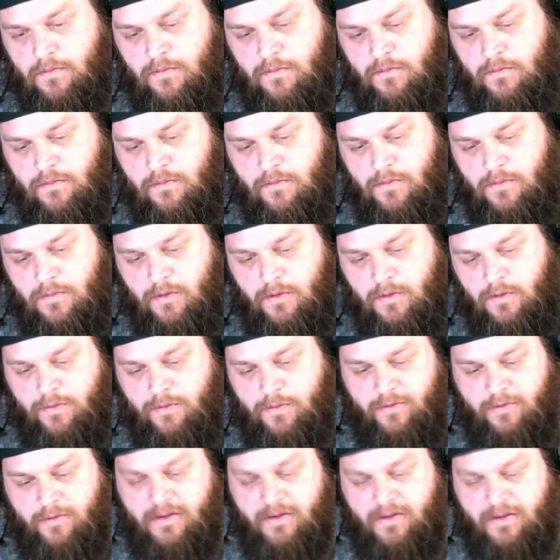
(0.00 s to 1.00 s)
Or
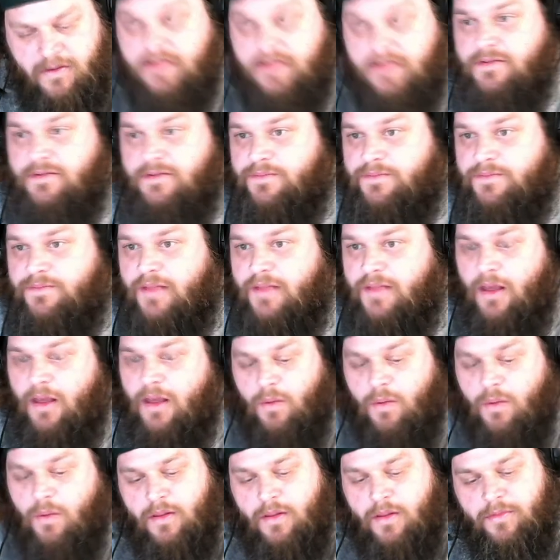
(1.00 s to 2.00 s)
progress. How will it
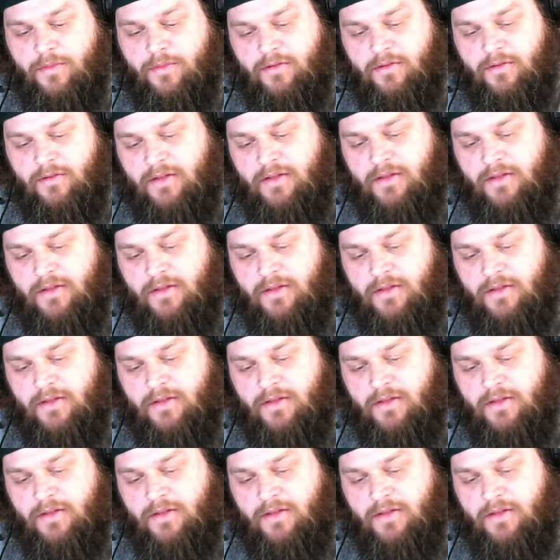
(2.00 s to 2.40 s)
progress?